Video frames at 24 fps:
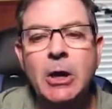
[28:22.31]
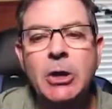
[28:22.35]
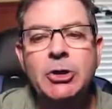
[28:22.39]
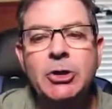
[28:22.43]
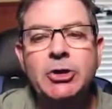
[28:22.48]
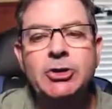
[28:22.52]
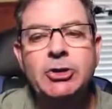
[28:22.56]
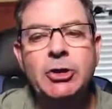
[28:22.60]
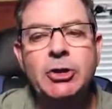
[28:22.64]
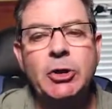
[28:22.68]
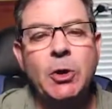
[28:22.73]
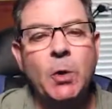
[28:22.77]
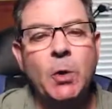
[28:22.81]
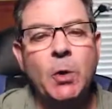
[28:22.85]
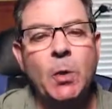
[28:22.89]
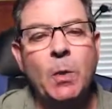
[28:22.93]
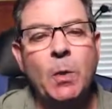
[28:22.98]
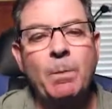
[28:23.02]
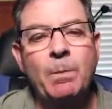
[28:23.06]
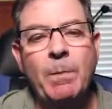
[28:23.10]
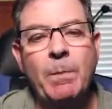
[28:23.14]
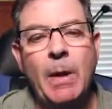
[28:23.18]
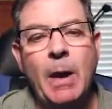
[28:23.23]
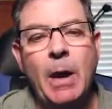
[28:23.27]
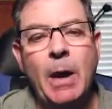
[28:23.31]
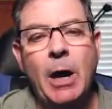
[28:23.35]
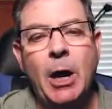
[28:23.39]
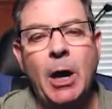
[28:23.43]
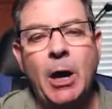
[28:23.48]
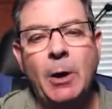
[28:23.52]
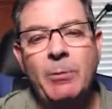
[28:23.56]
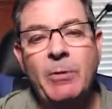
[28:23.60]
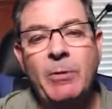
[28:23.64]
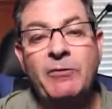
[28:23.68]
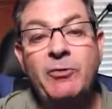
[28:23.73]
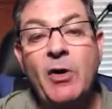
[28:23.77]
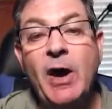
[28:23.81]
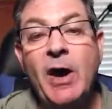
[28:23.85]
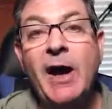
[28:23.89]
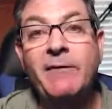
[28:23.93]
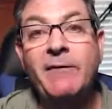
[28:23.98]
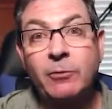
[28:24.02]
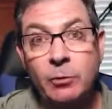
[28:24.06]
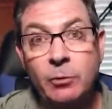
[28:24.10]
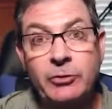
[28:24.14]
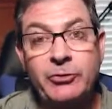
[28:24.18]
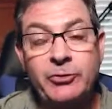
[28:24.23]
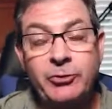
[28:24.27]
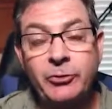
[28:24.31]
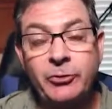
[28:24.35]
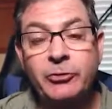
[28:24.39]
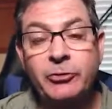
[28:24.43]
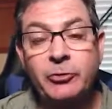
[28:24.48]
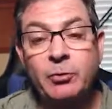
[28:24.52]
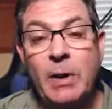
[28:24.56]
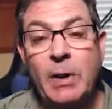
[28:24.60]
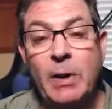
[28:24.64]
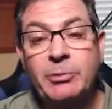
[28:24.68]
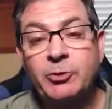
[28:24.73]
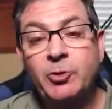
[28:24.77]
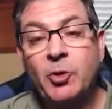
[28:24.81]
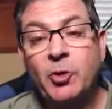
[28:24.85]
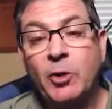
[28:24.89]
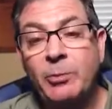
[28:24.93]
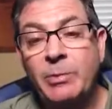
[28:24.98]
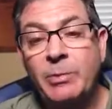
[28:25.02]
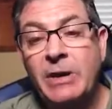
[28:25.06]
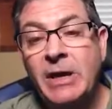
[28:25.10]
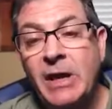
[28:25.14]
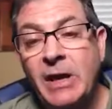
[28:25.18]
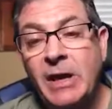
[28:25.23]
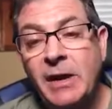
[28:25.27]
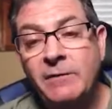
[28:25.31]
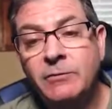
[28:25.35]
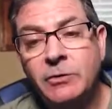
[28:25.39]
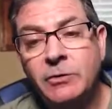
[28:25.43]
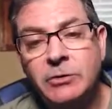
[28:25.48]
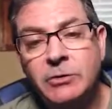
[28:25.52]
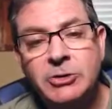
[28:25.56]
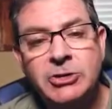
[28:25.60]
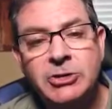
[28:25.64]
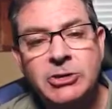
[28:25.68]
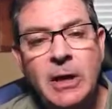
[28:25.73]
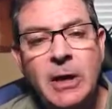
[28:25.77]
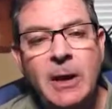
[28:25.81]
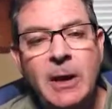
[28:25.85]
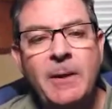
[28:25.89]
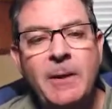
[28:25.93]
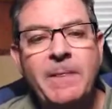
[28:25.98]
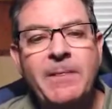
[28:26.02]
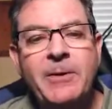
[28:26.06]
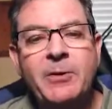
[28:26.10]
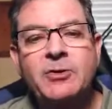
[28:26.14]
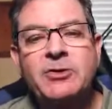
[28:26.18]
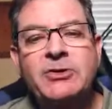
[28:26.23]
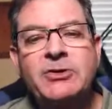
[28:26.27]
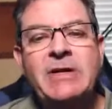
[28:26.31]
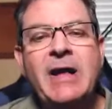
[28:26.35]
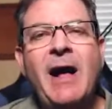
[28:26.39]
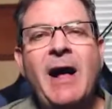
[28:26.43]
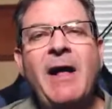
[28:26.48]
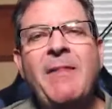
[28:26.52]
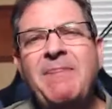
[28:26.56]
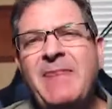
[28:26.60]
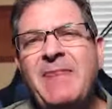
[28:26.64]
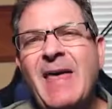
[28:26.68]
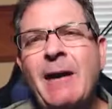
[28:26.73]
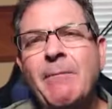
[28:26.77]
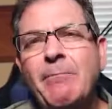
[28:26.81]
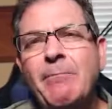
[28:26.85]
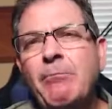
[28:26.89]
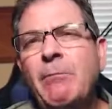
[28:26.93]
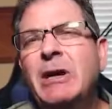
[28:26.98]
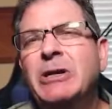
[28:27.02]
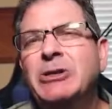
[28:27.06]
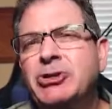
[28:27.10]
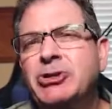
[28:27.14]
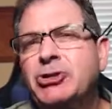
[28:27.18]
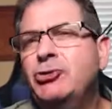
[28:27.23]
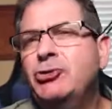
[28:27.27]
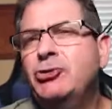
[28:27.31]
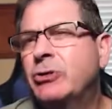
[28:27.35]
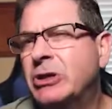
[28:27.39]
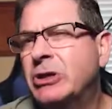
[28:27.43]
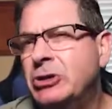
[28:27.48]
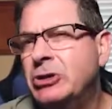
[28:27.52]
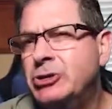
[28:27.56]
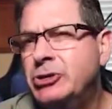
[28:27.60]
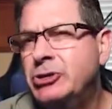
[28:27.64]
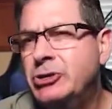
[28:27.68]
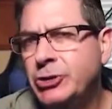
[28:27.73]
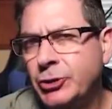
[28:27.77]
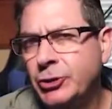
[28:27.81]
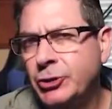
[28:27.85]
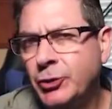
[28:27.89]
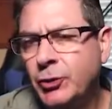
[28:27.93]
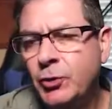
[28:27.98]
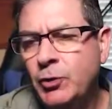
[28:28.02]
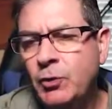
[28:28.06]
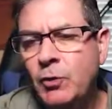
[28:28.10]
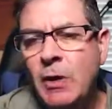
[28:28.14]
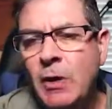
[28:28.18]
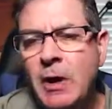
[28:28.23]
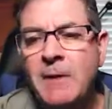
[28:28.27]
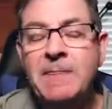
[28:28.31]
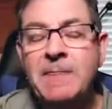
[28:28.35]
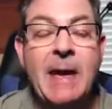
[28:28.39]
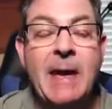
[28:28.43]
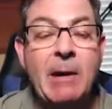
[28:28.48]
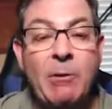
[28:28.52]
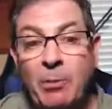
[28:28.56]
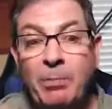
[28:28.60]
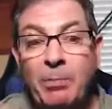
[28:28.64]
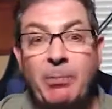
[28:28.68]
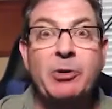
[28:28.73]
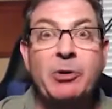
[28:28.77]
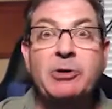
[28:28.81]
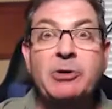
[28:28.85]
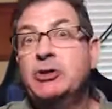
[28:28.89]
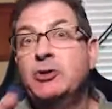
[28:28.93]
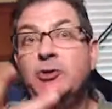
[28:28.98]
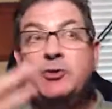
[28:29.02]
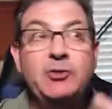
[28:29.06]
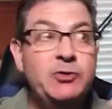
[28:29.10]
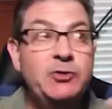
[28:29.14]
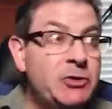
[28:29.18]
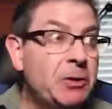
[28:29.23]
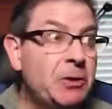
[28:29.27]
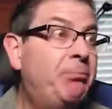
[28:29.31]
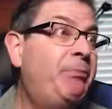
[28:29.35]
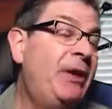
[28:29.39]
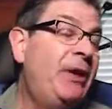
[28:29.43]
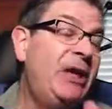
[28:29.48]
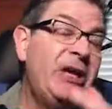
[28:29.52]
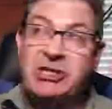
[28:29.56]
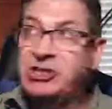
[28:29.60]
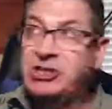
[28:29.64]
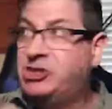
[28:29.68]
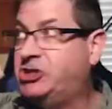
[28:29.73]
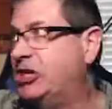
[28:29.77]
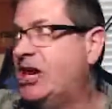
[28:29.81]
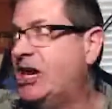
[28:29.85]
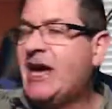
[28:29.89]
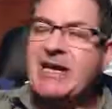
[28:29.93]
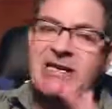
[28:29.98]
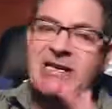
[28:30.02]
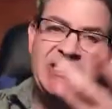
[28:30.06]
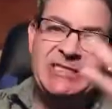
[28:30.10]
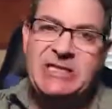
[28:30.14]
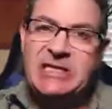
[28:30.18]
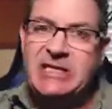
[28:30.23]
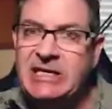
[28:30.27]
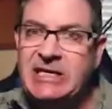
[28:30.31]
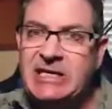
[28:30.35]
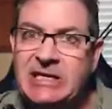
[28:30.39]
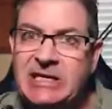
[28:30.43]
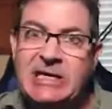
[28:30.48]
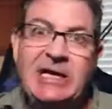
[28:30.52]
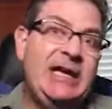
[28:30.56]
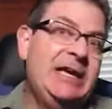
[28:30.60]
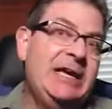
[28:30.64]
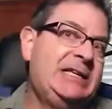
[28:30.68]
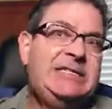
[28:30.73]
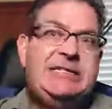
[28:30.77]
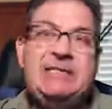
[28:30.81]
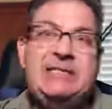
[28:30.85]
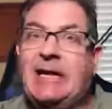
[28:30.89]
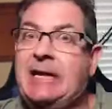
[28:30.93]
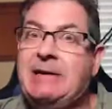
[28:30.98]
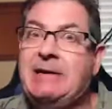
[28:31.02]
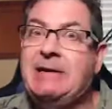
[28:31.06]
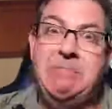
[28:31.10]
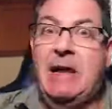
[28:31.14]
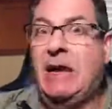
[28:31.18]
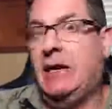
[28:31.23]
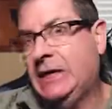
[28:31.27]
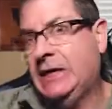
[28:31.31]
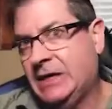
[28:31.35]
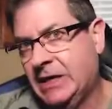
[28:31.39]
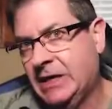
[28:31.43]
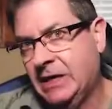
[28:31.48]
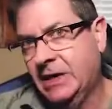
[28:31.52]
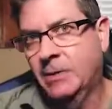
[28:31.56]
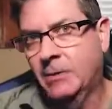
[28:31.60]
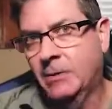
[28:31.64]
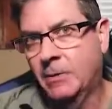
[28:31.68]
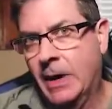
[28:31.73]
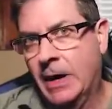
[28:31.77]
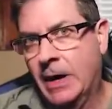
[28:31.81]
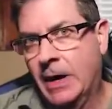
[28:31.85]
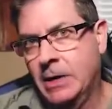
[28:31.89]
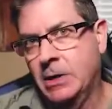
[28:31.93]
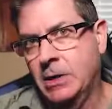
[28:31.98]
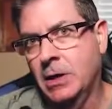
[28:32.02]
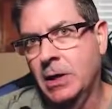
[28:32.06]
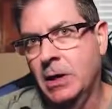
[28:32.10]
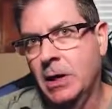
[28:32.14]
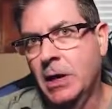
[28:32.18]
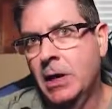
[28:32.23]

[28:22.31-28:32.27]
So um, if you have a restricted repertoire of behaviors, there's not that much you can do that will produce a big jazzy excitement, right?